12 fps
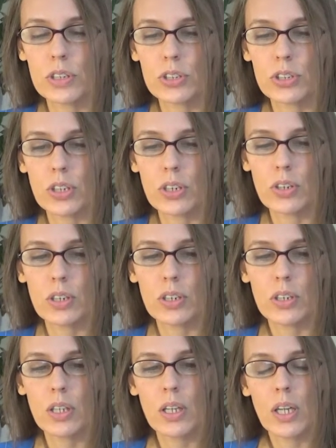Dictionary.
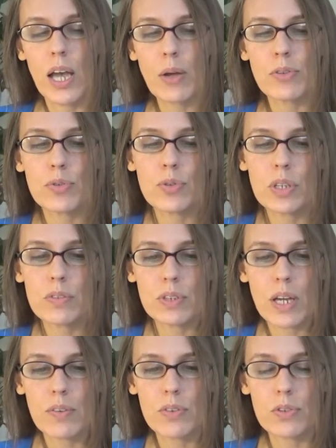I was relieved
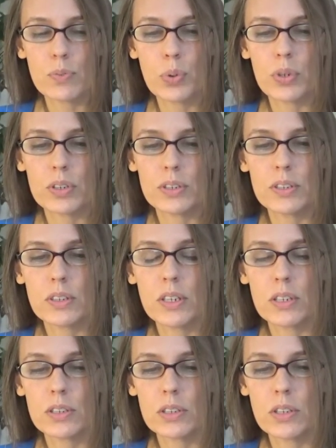to have those books as an
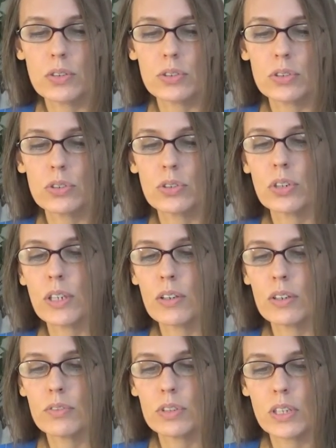excuse to turn
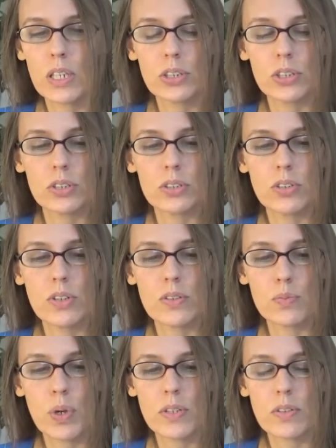down invitations to these
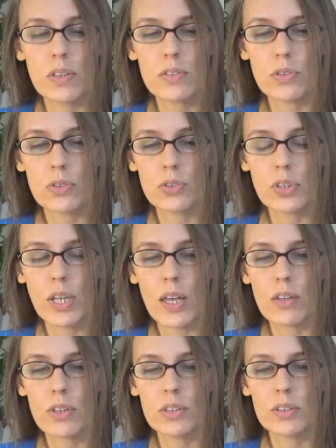puzzling social
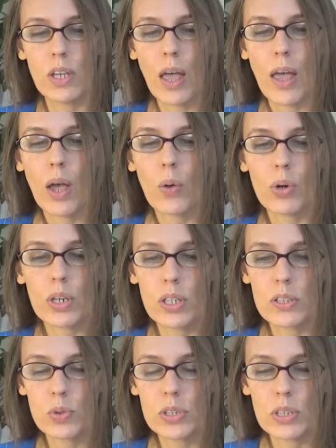gatherings where
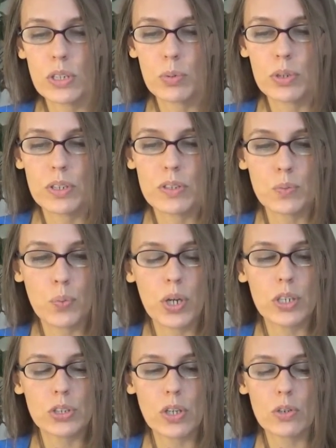kids would deliberately
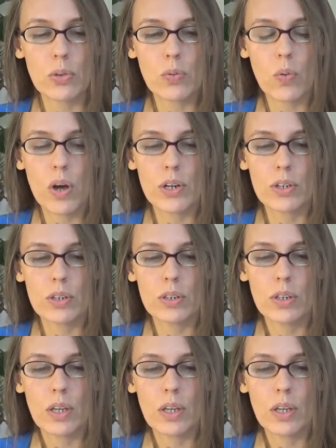spray each other with water.